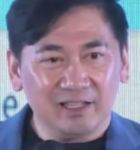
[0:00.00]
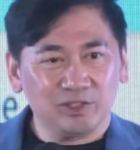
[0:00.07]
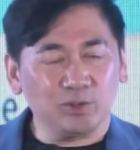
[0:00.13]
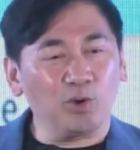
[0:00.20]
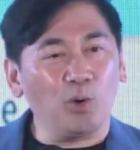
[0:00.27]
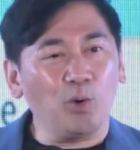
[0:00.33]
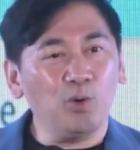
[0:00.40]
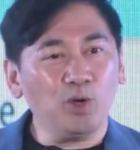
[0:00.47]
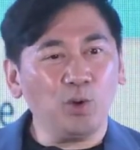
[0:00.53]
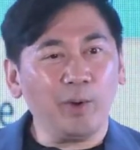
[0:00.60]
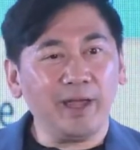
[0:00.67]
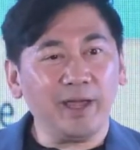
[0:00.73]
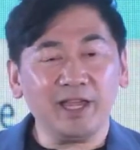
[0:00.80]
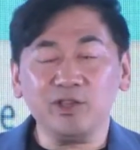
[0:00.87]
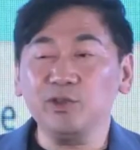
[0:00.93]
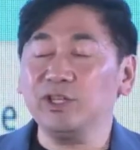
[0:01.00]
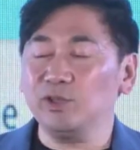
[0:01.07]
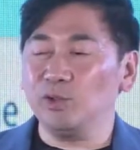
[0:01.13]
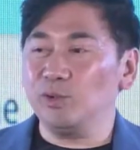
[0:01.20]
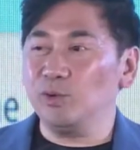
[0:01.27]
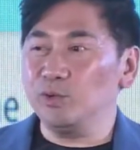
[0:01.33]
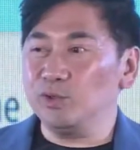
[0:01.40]
So the only way you
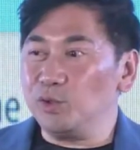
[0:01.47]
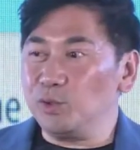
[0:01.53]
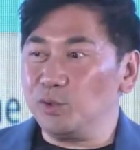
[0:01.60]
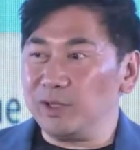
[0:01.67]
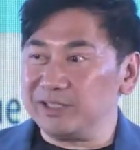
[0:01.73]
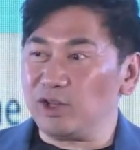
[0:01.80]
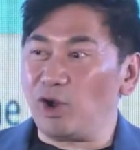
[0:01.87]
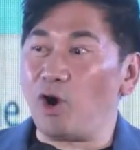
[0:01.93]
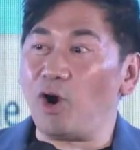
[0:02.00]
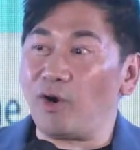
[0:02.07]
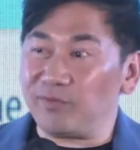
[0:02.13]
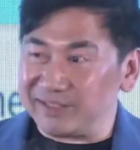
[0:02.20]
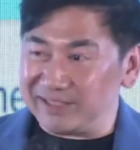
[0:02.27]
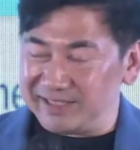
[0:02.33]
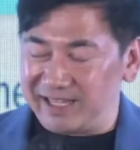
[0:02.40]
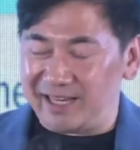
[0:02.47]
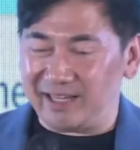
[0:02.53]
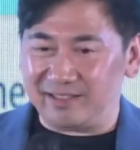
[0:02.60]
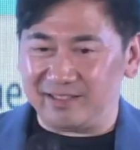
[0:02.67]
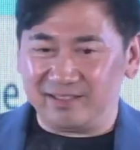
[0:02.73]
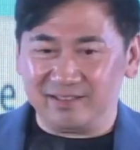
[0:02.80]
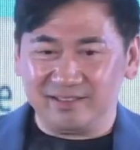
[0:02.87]
need to do is offset
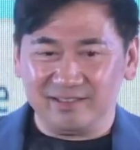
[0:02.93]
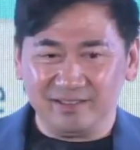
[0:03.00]
it.